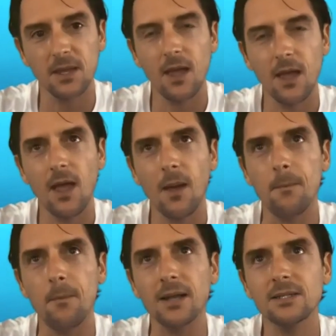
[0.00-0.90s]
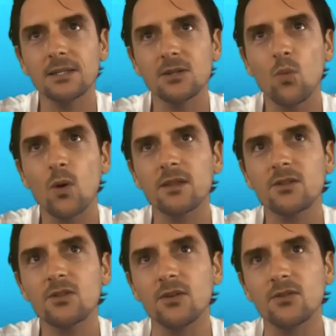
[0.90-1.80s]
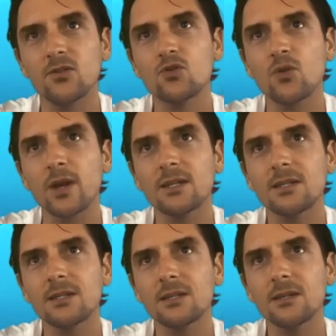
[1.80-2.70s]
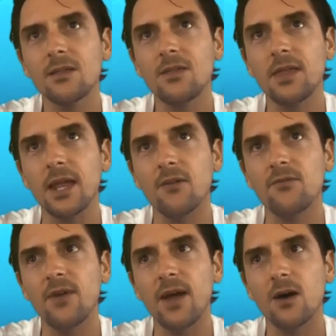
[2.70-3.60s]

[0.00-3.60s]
But one of the tricks that I've found,